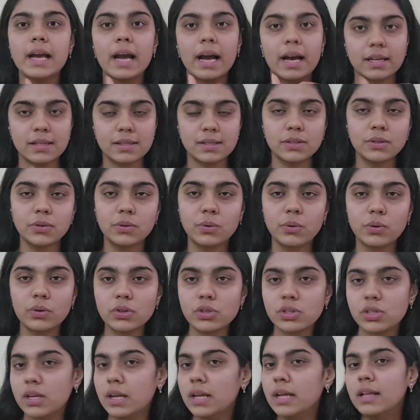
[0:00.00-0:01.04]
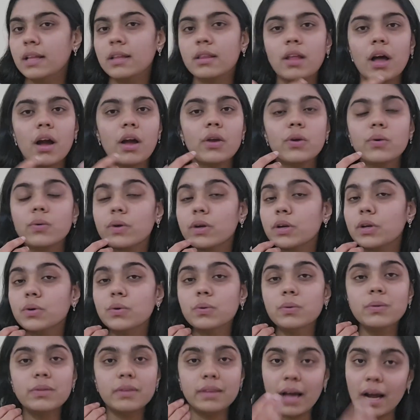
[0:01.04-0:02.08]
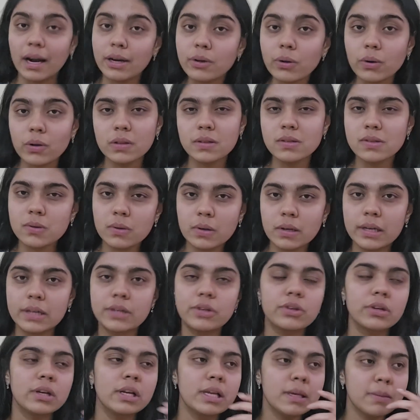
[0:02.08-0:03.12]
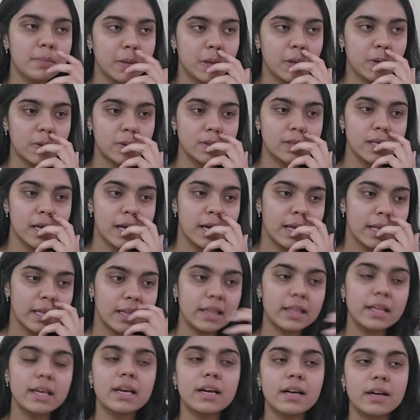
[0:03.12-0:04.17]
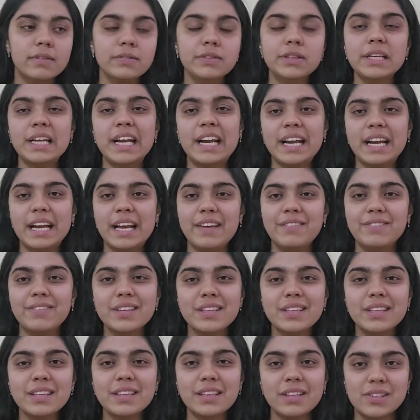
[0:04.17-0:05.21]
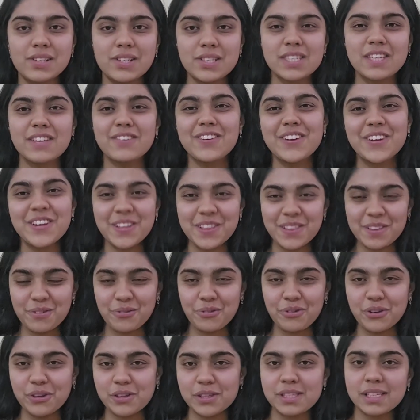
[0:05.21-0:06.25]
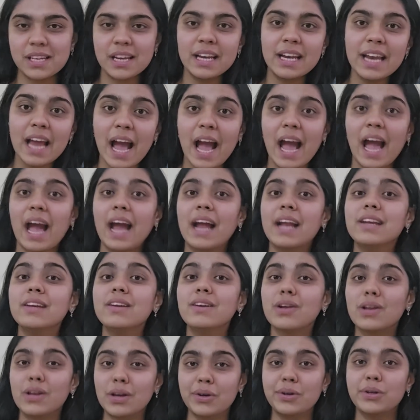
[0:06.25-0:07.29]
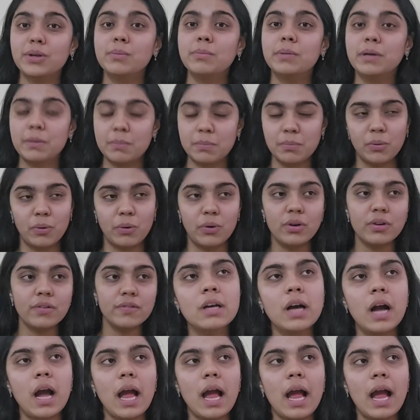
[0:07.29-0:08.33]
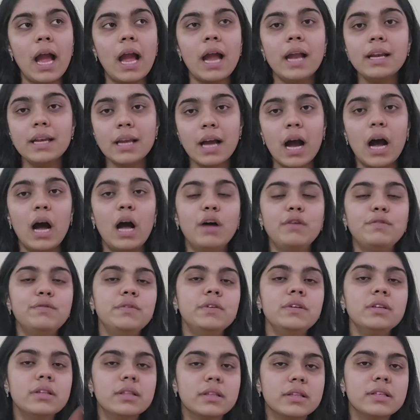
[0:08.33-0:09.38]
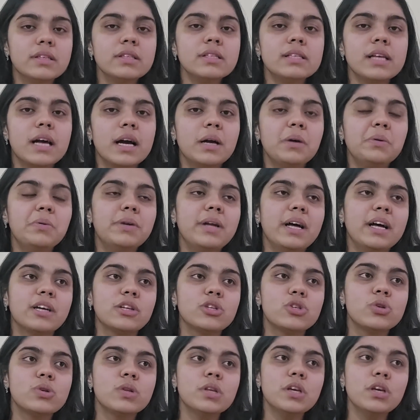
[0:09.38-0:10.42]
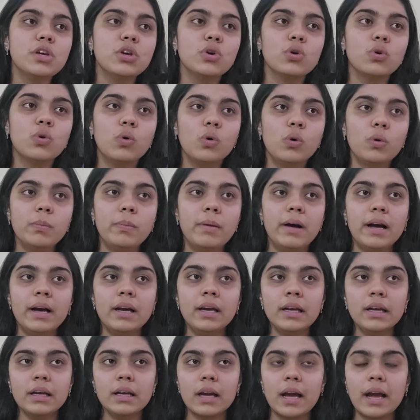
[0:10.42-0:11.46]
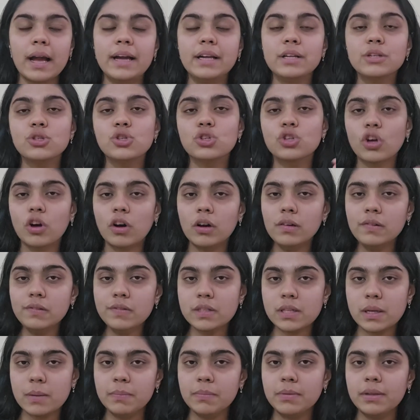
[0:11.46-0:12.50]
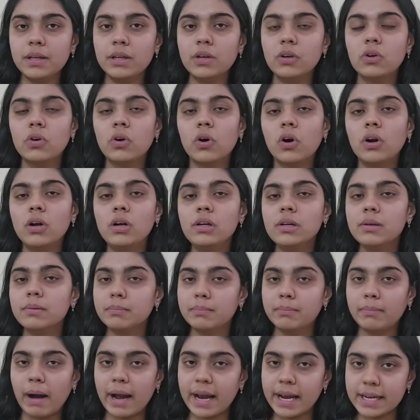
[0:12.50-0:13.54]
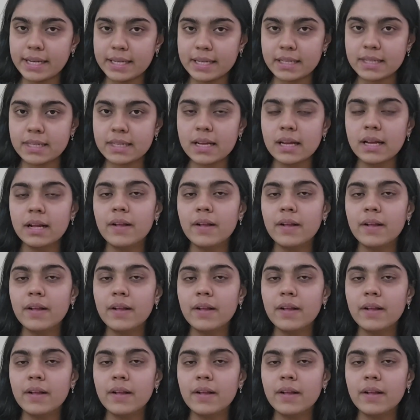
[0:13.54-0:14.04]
as notes, you can do that also literally, because they cover everything that is given in the first aid and a little bit more. And after this, I would actually go back and solve something called bites